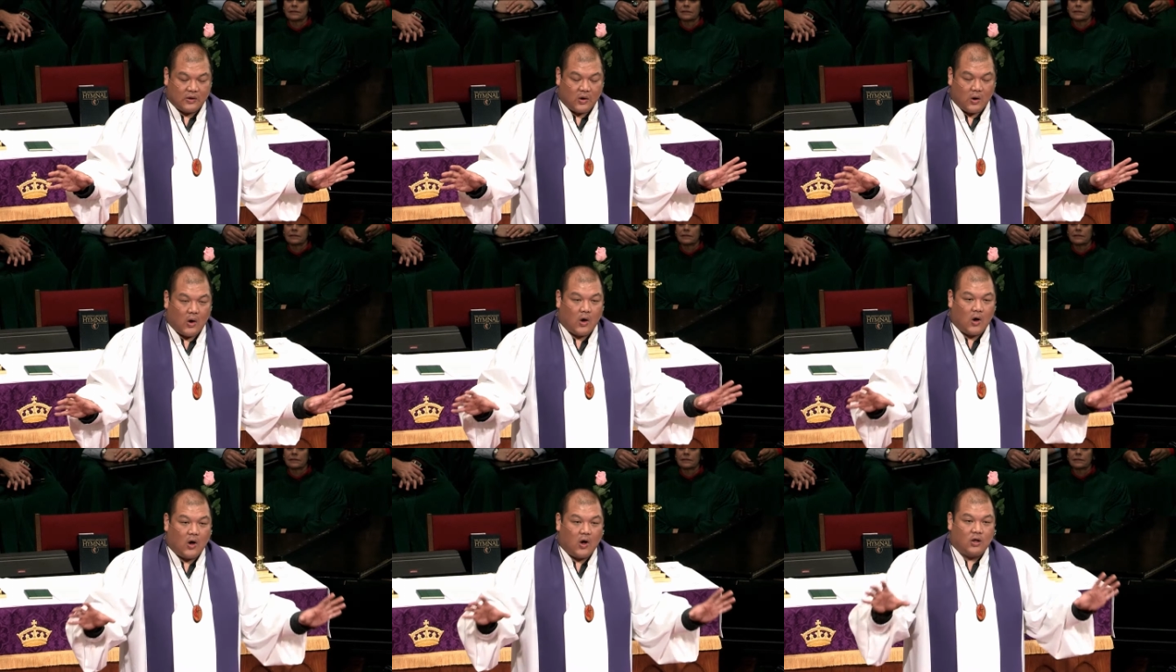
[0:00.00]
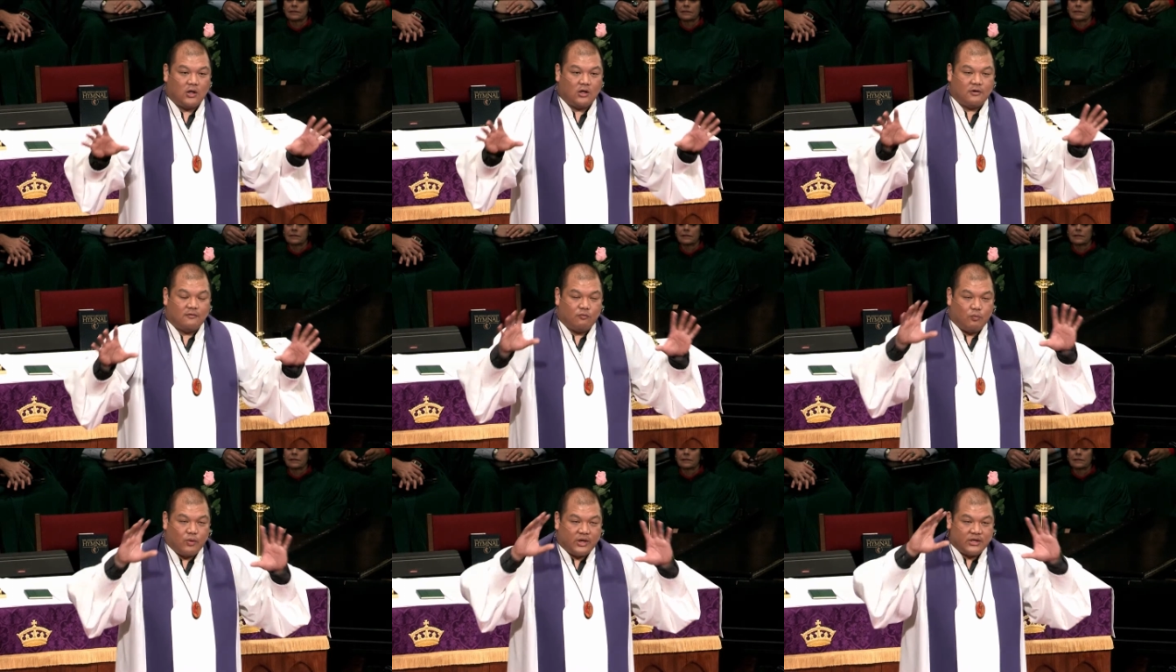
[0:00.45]
all
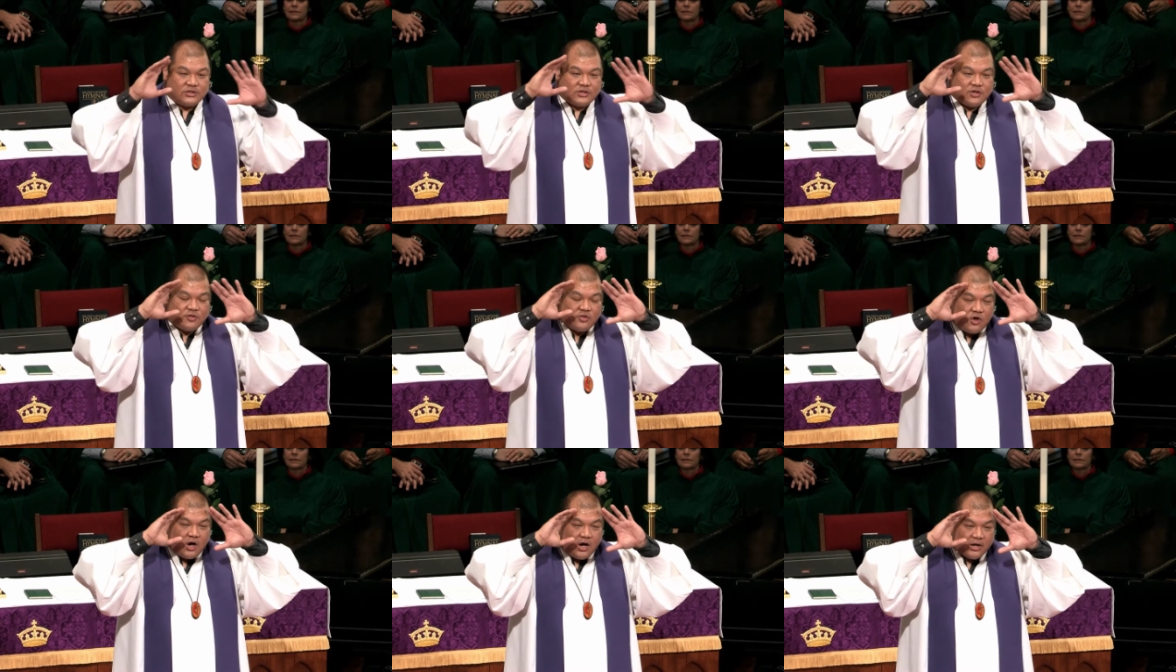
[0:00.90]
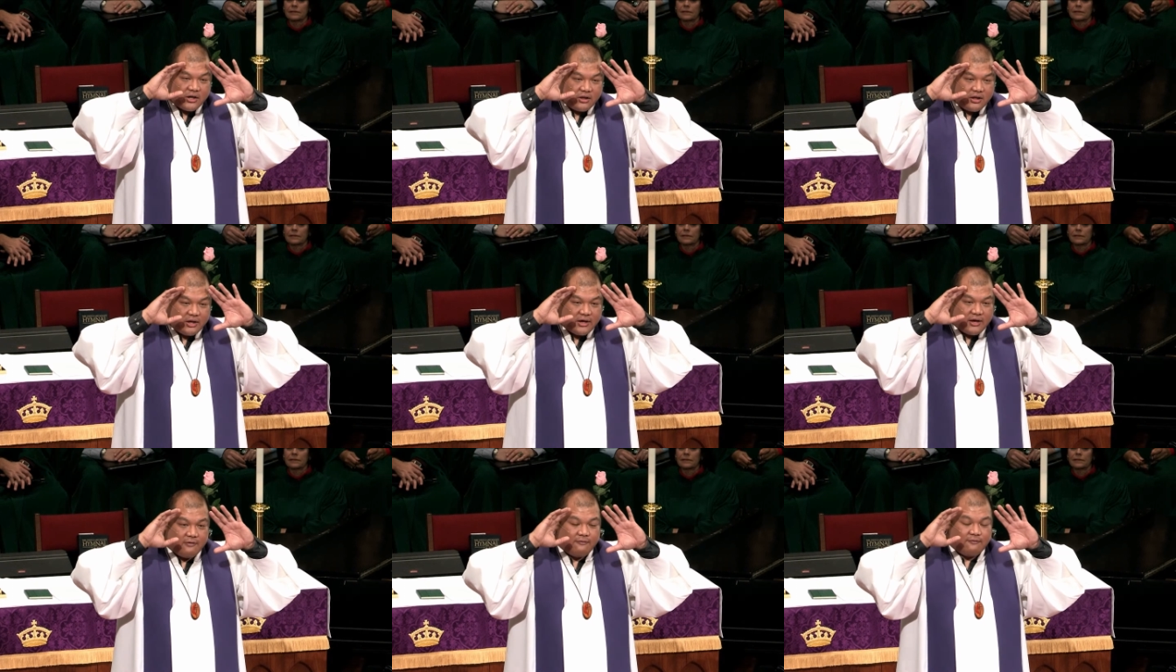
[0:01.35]
of one's thought
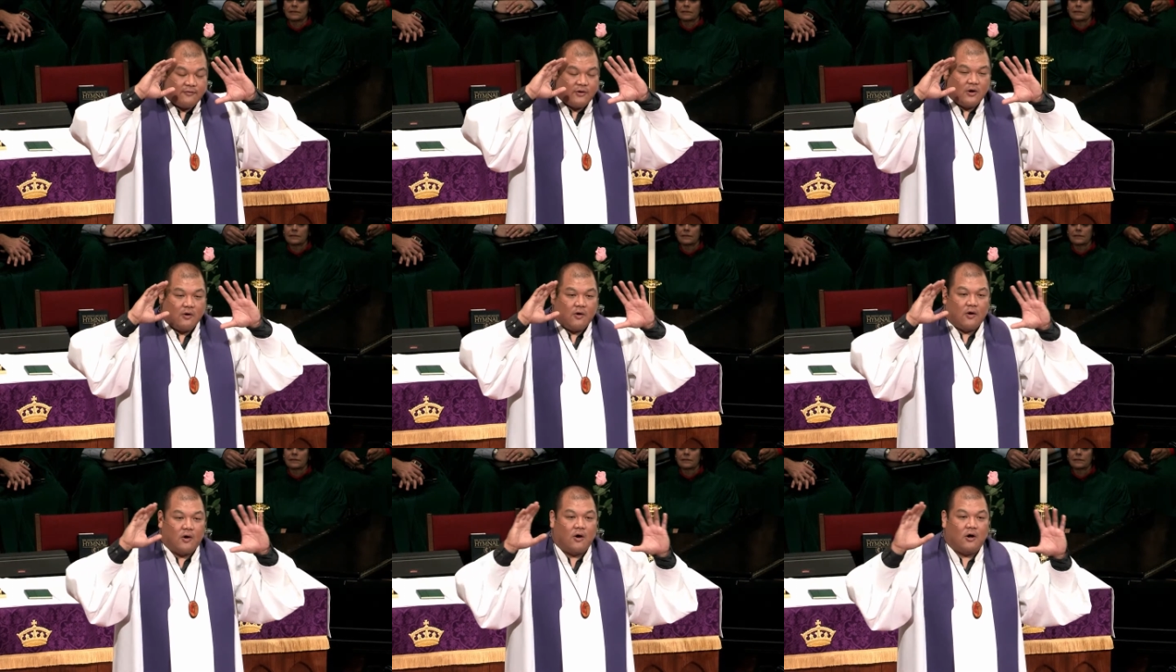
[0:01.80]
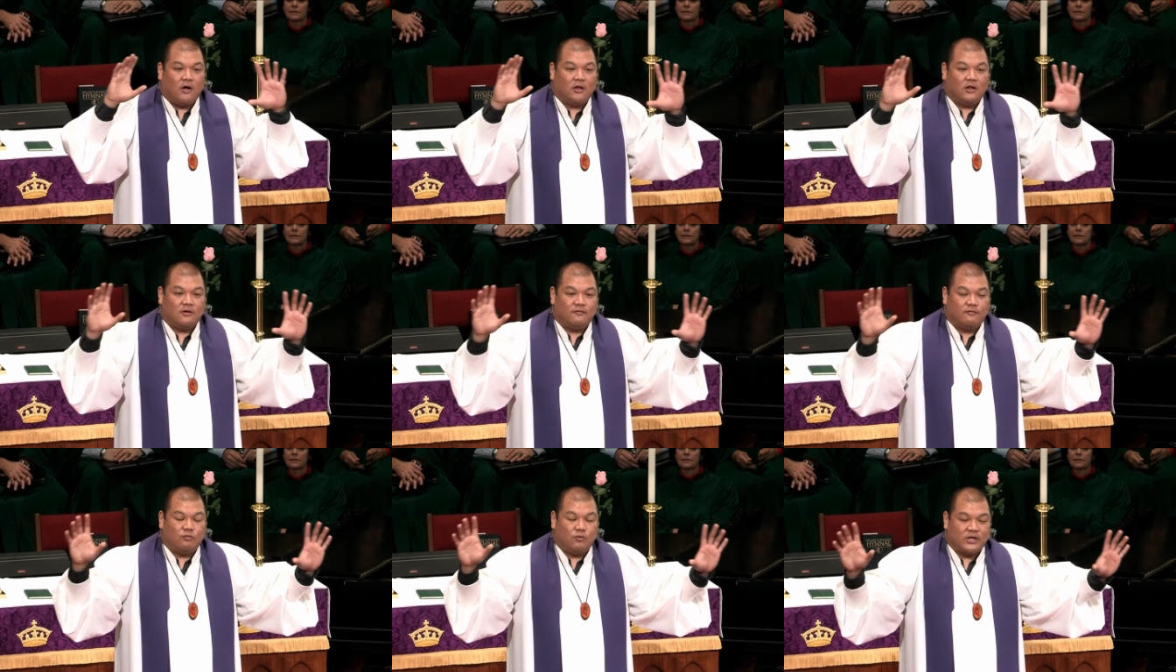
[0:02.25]
life, all
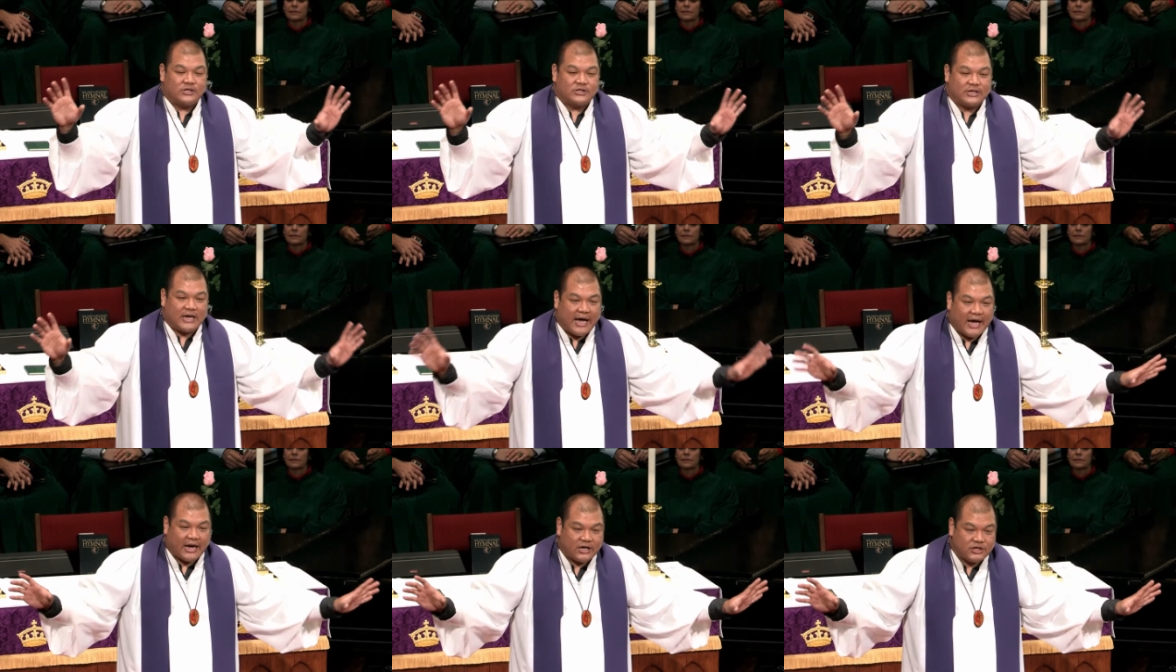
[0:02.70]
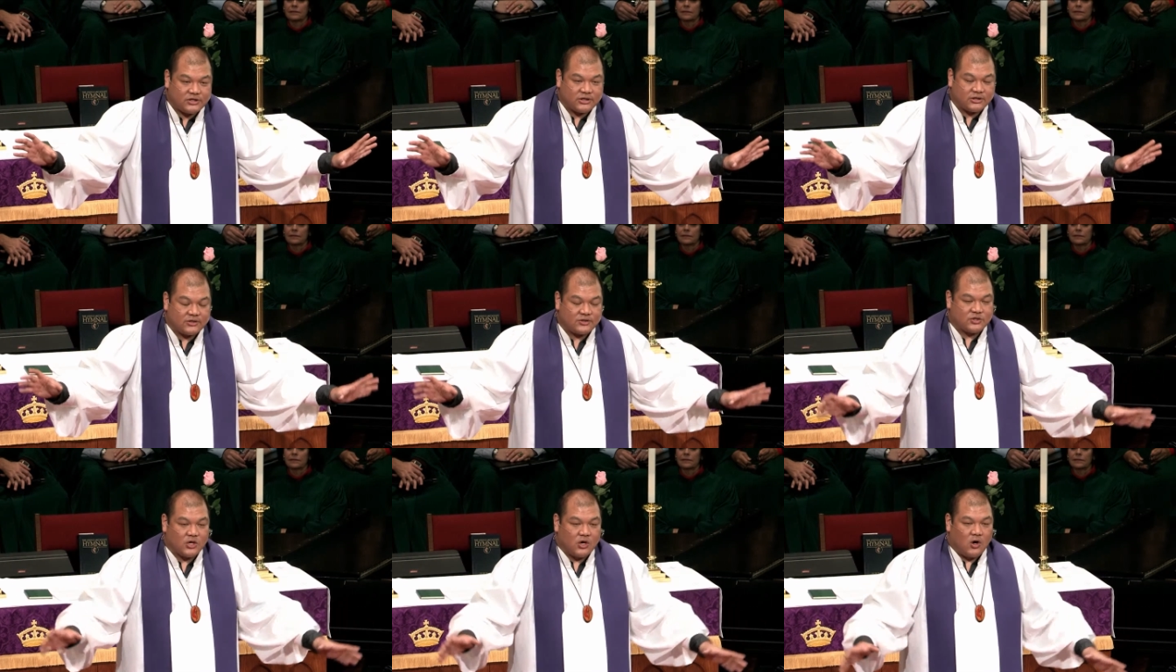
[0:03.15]
of one's
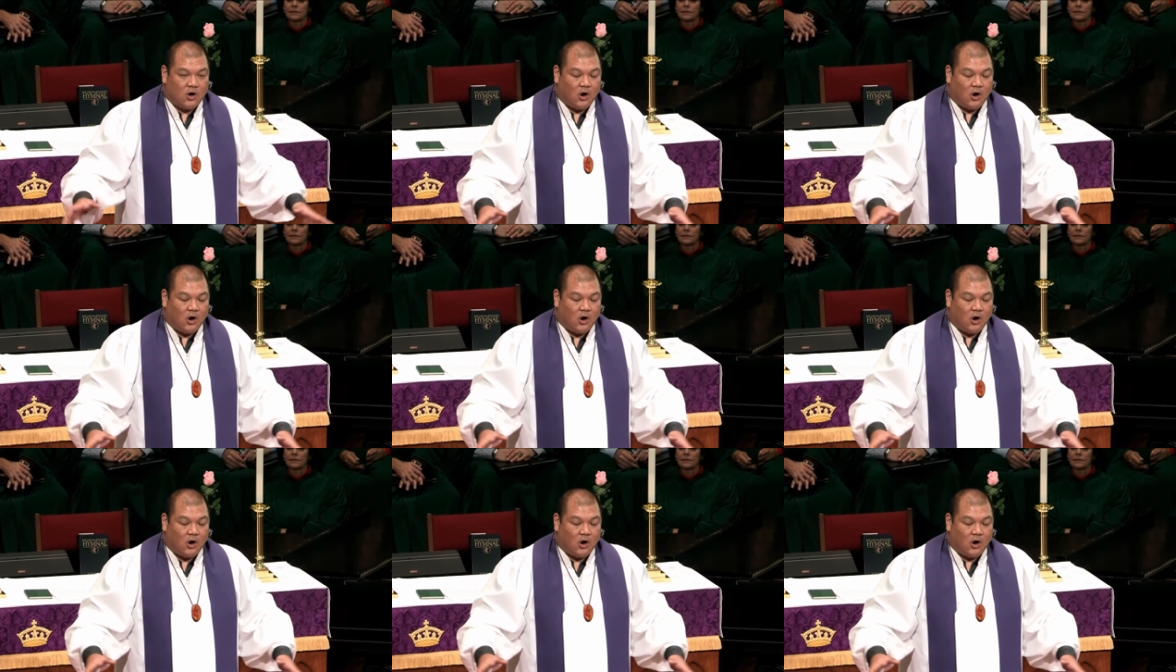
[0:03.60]
actions,